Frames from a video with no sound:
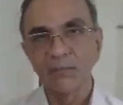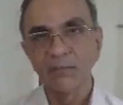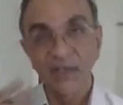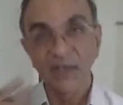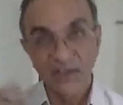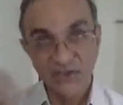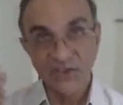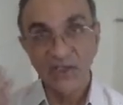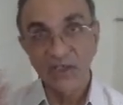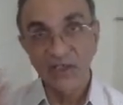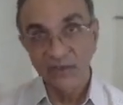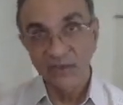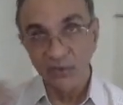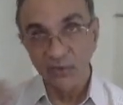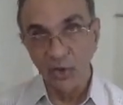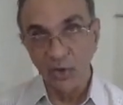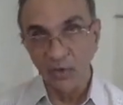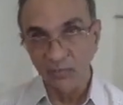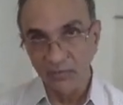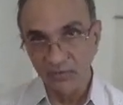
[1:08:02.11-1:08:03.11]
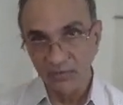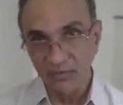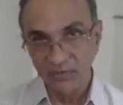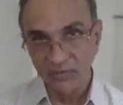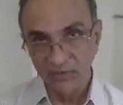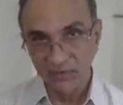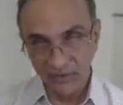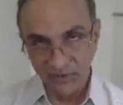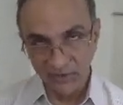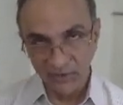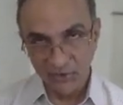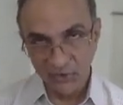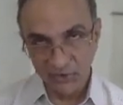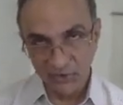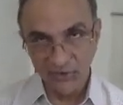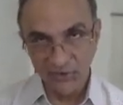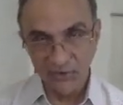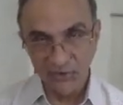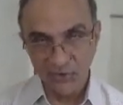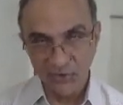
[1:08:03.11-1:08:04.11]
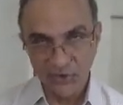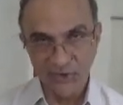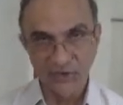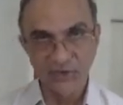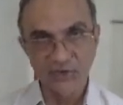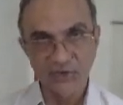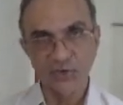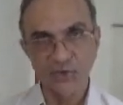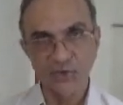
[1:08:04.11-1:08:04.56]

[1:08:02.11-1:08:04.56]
my child is normal. He or she is